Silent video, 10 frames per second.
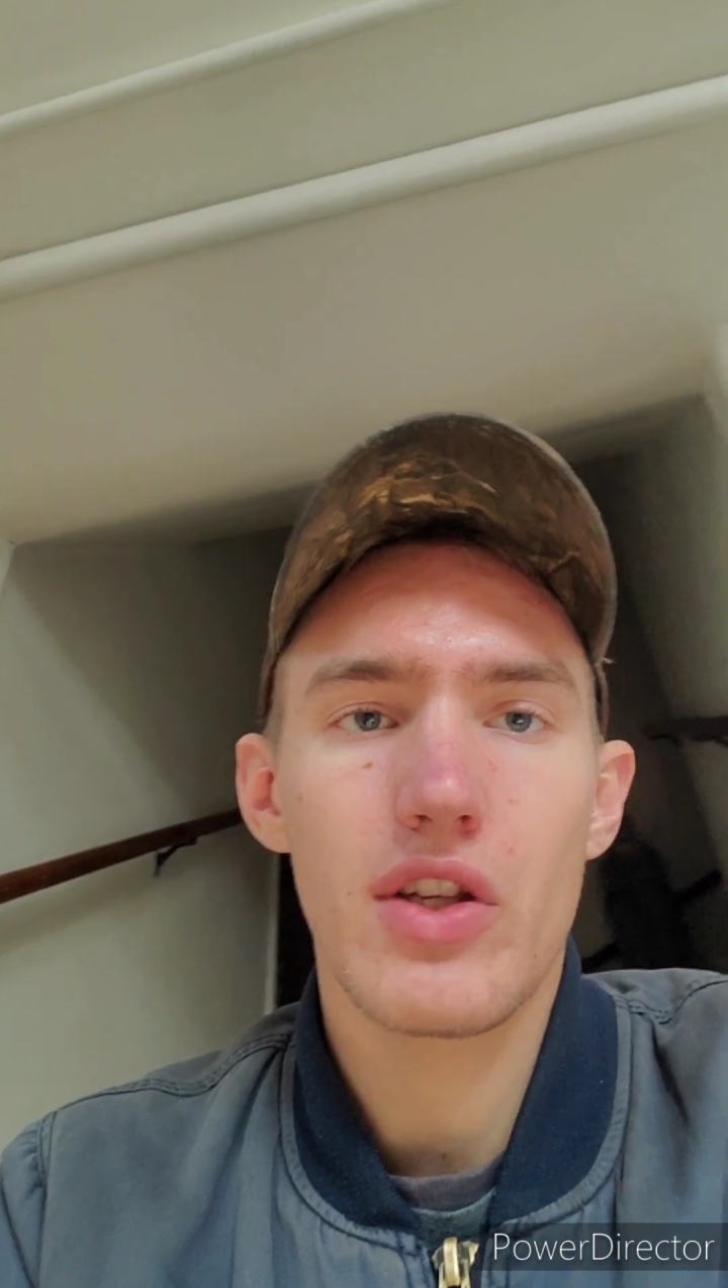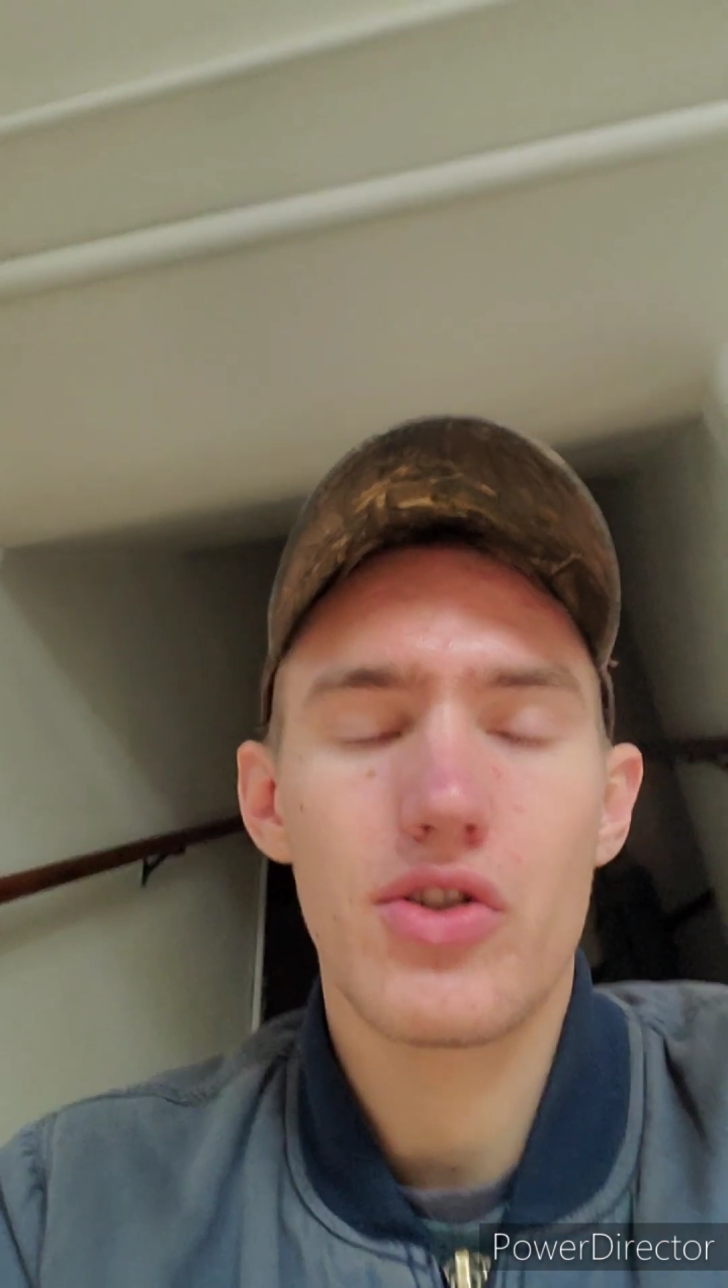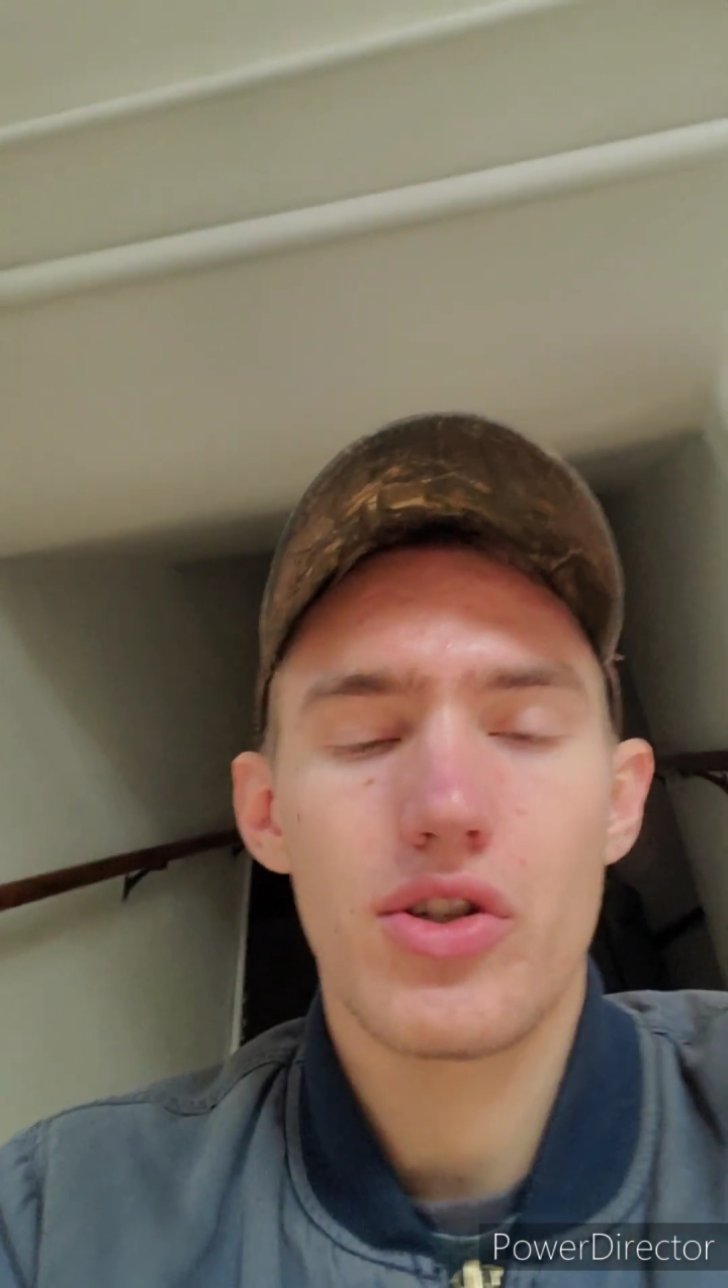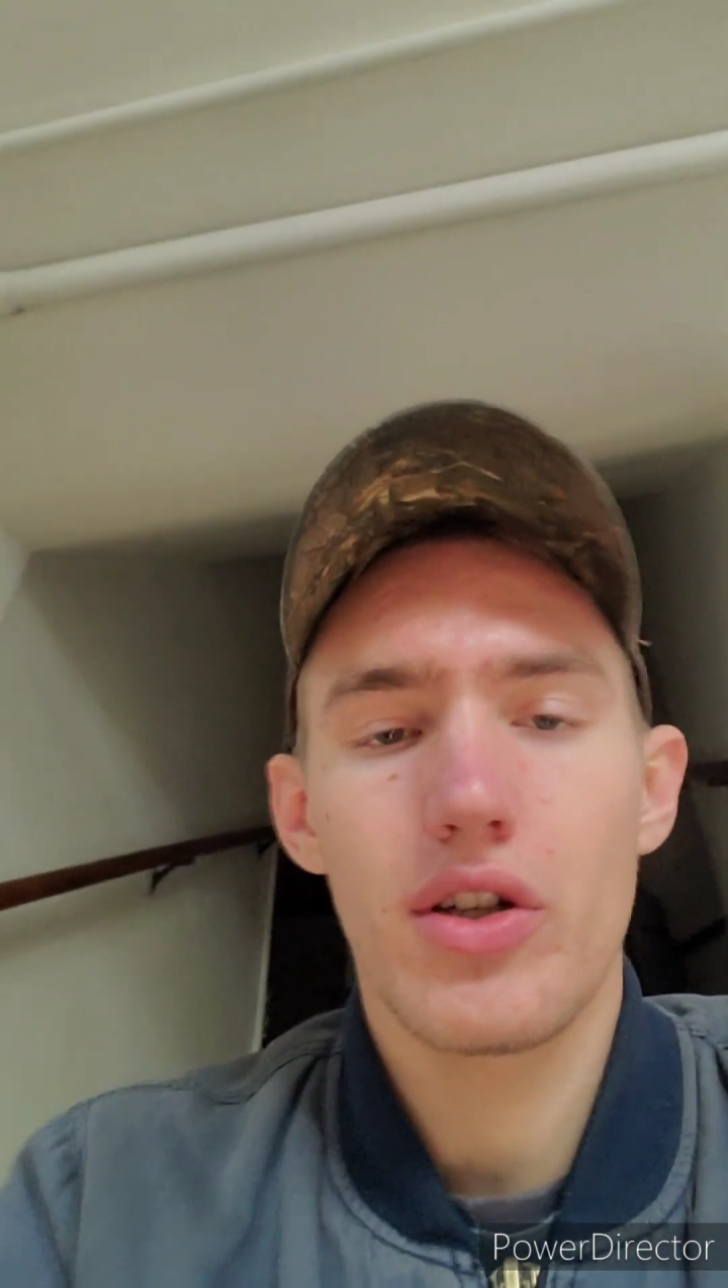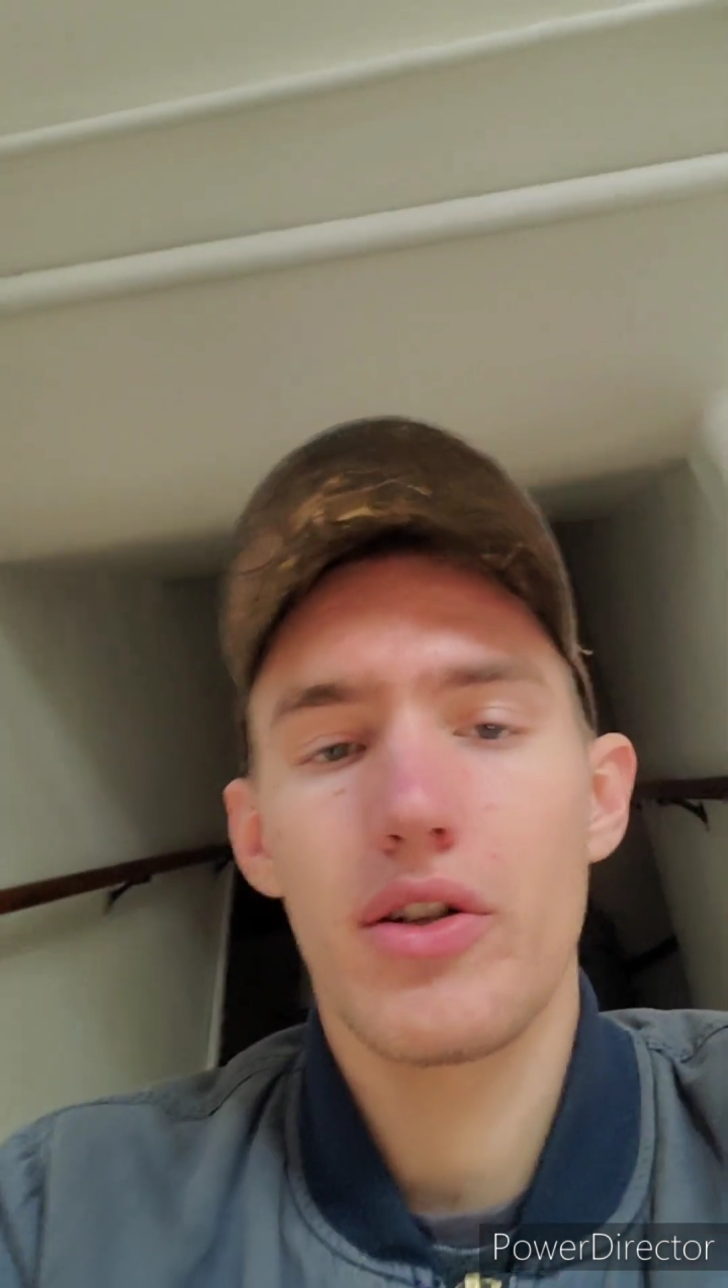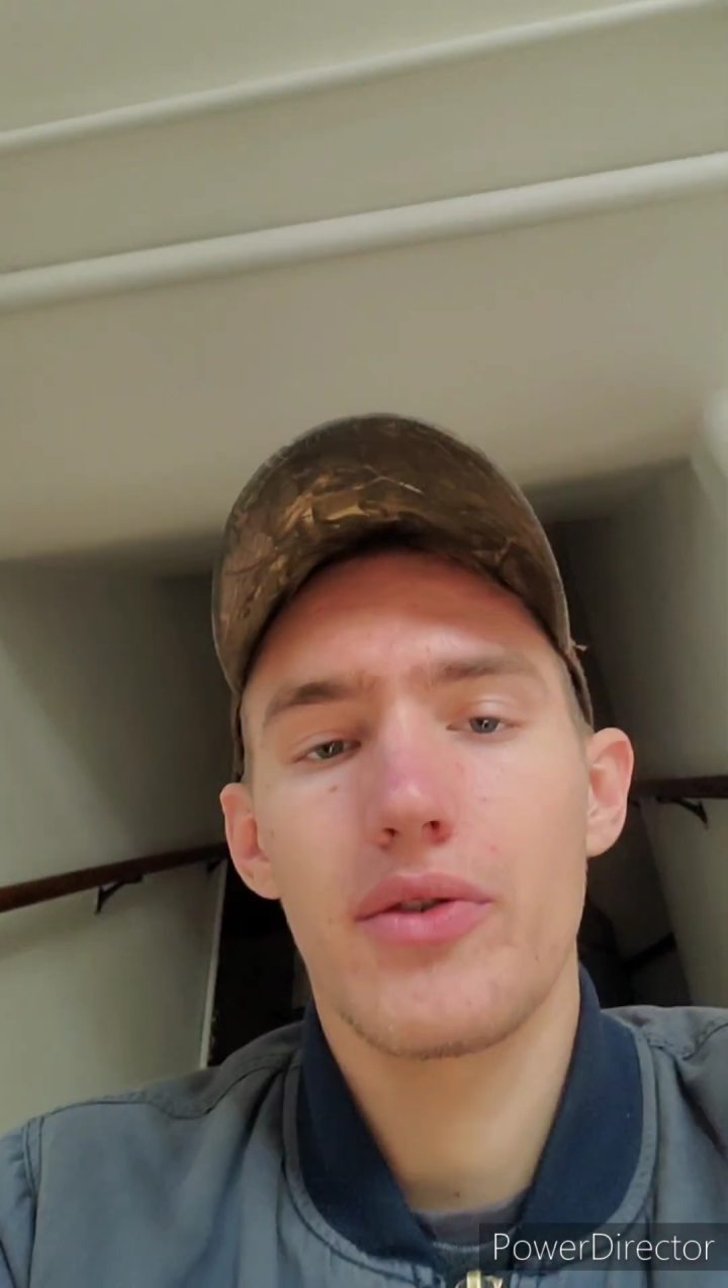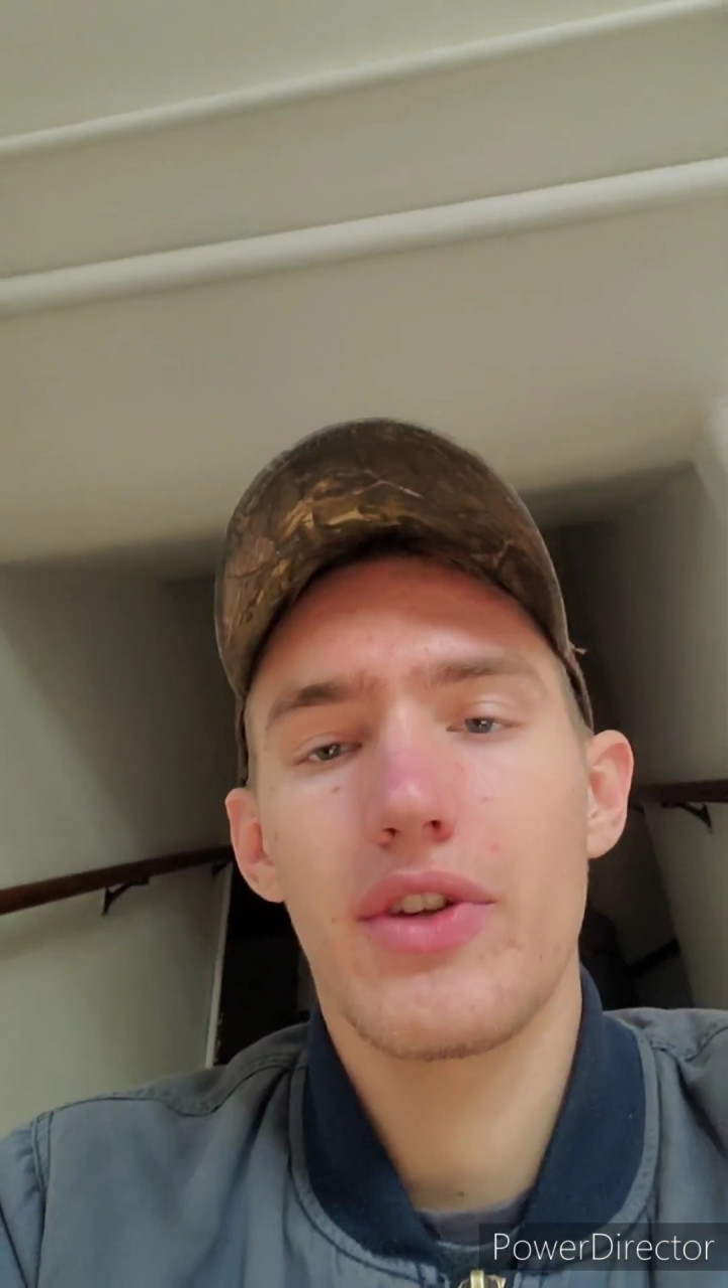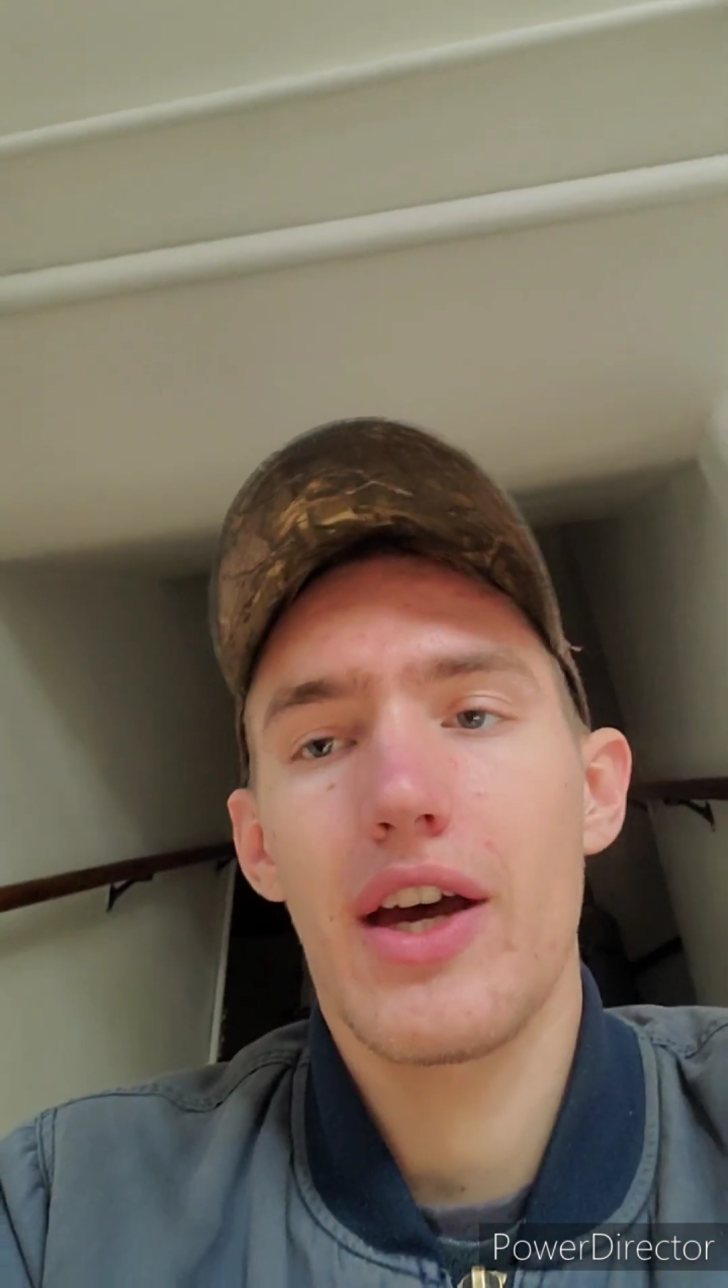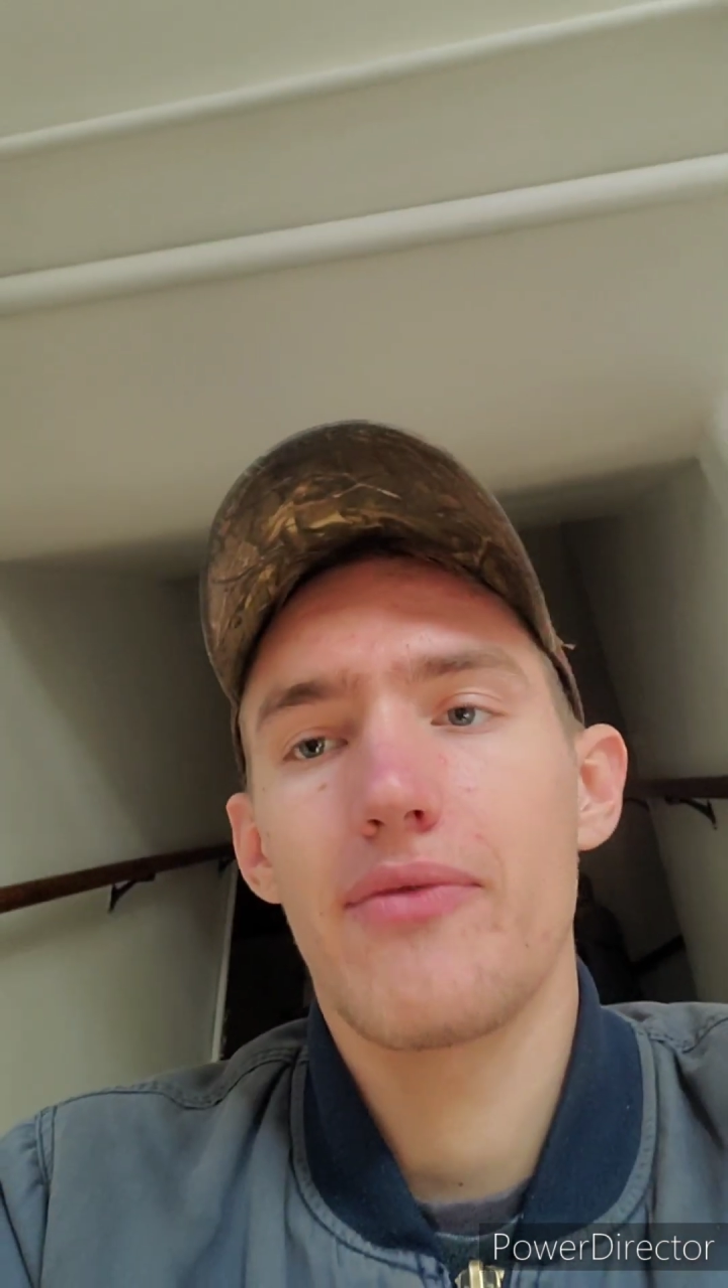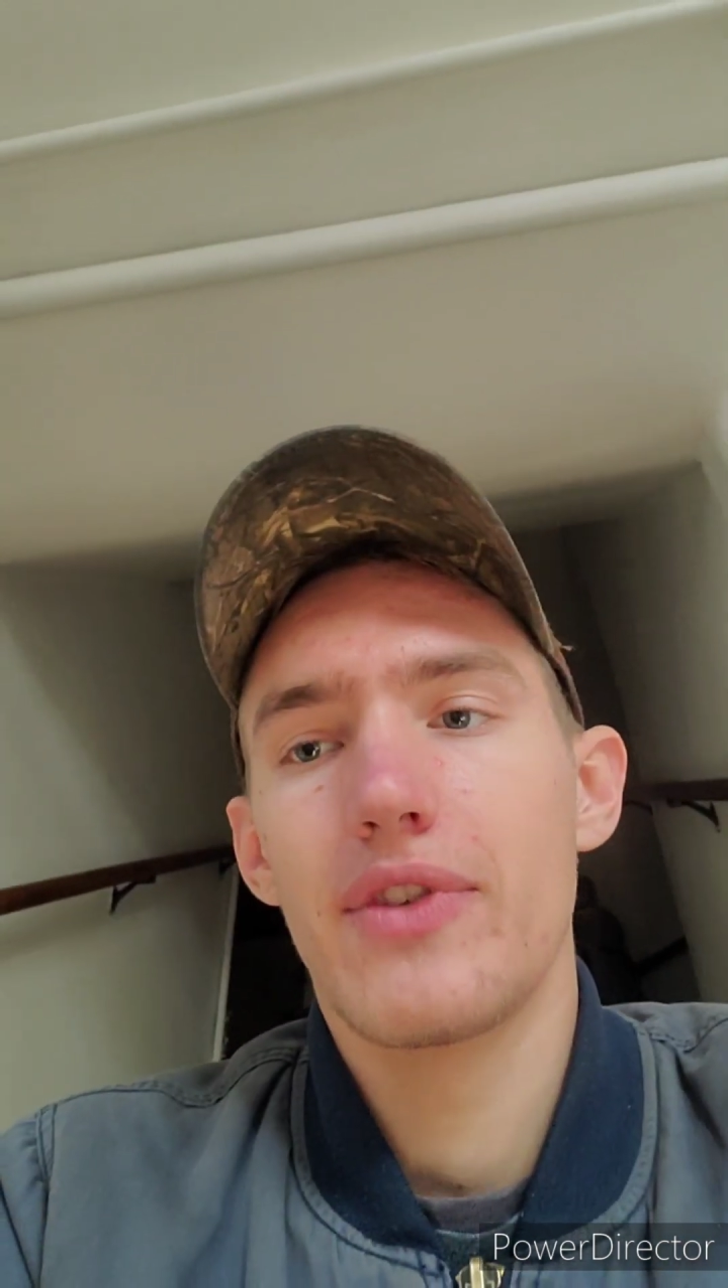So
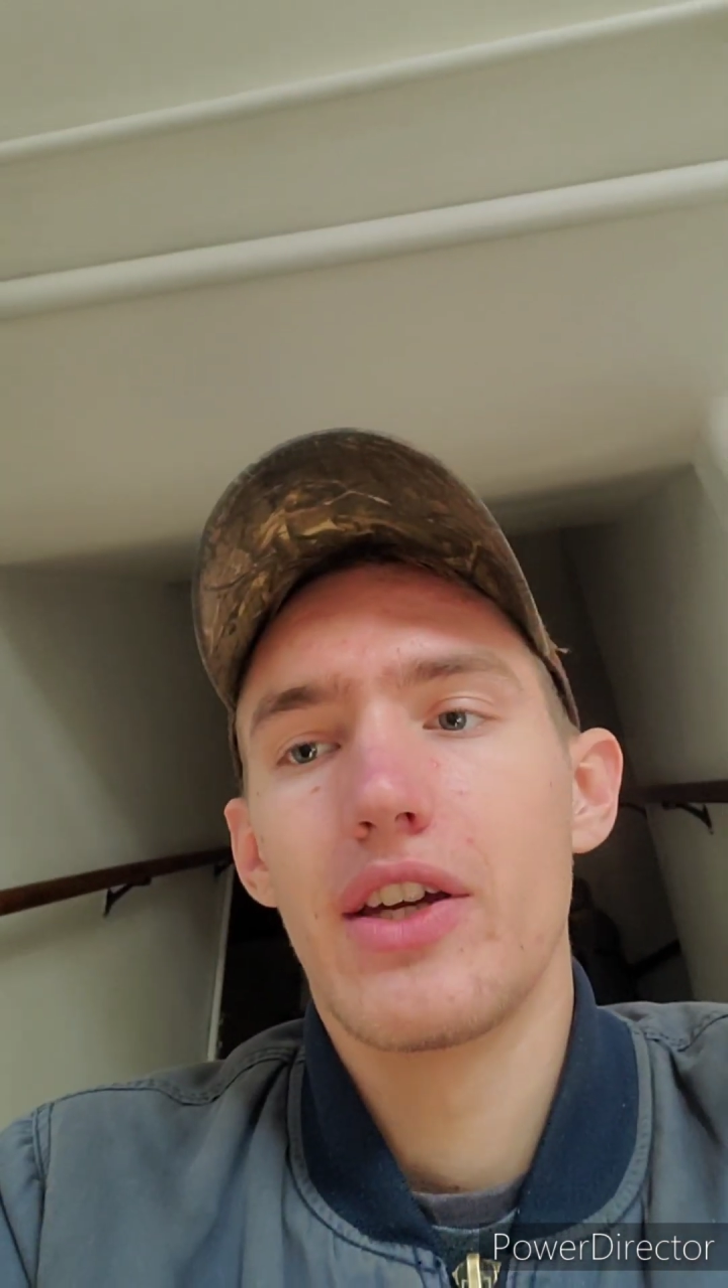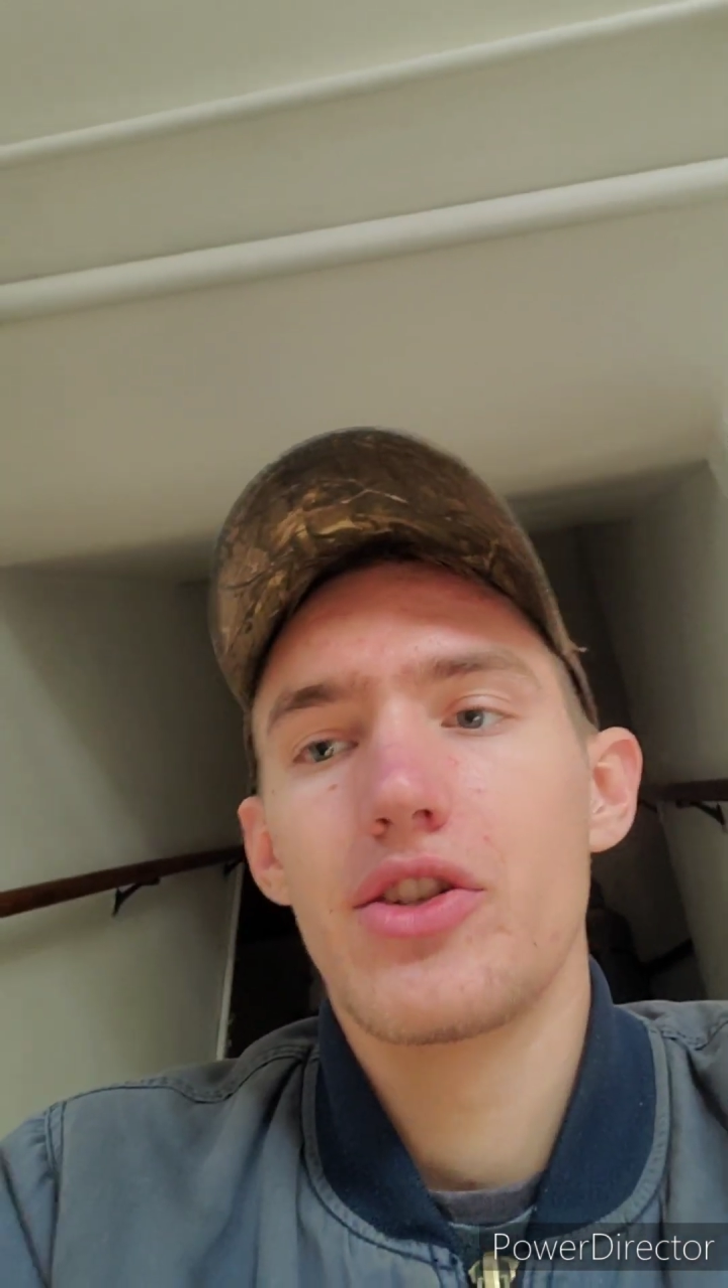yeah,